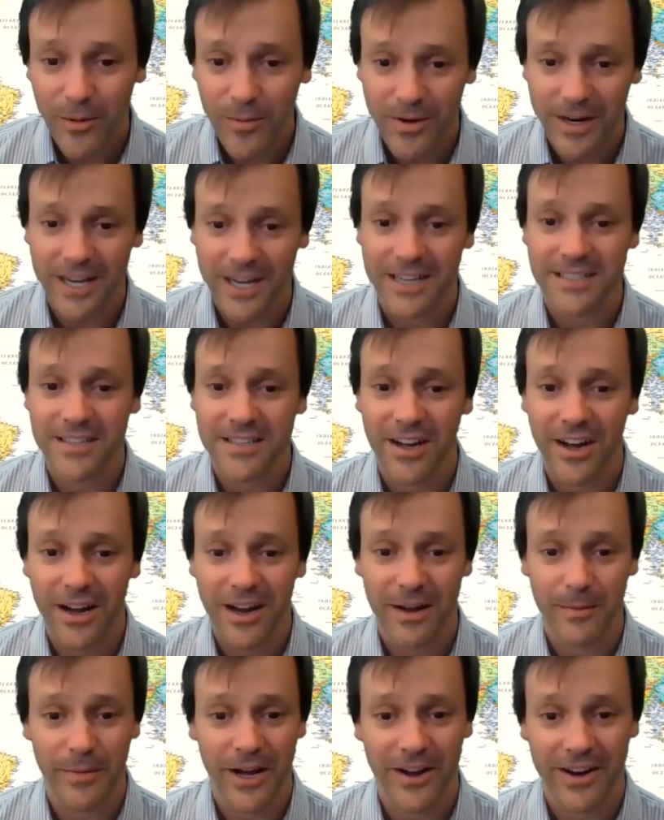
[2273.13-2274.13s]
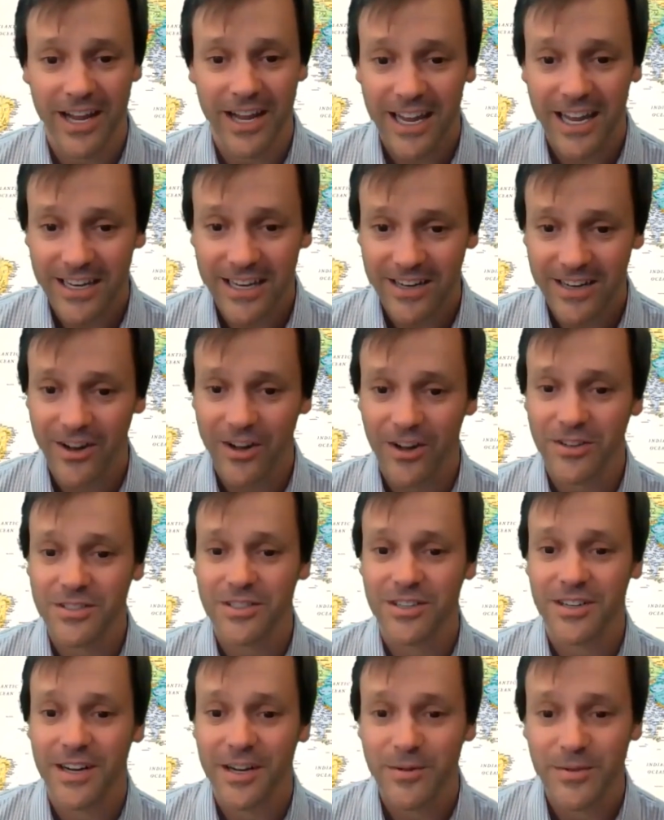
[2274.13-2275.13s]
We're going to talk about Kenyan
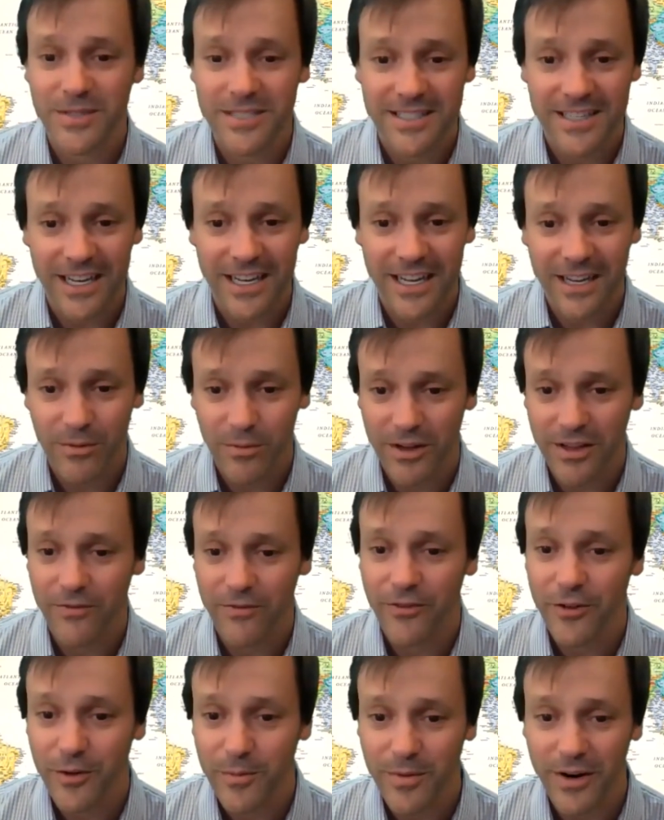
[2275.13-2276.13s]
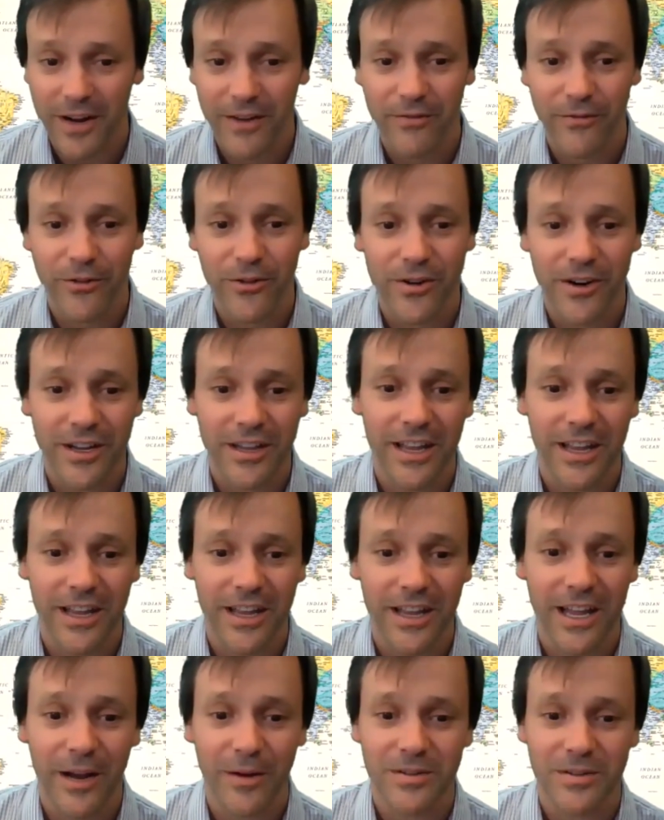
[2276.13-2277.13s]
culture and cuisine with Fulbright Foreign
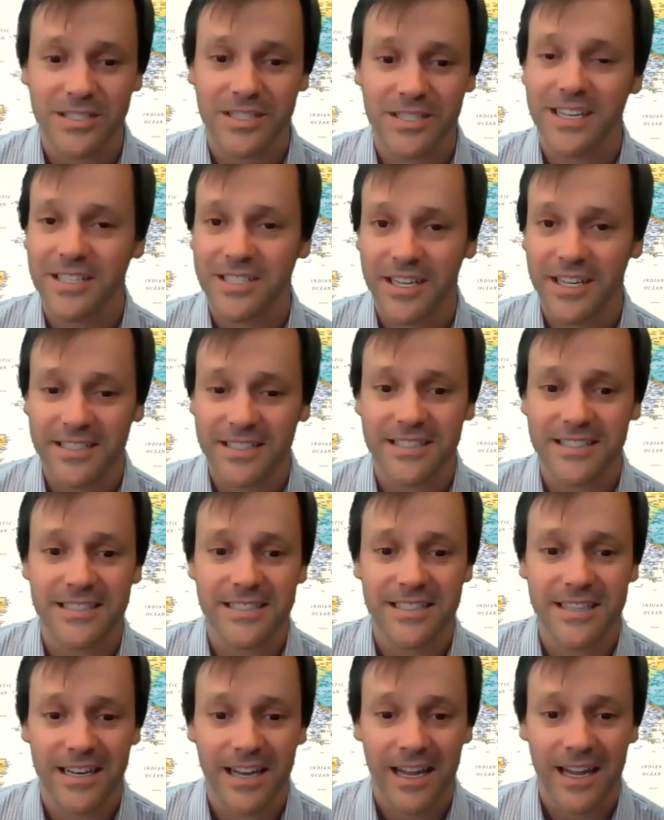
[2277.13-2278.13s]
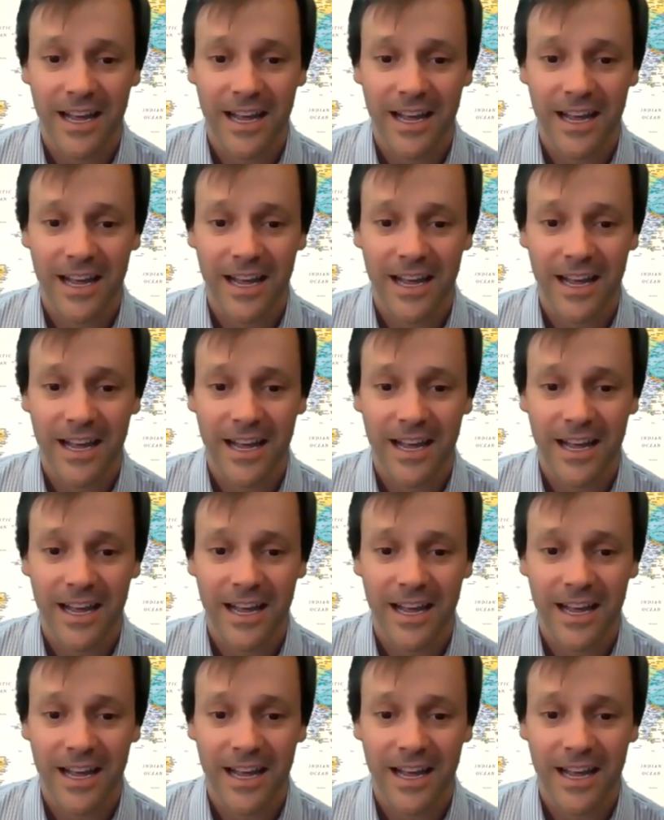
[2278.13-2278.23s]
Language Teaching Assistant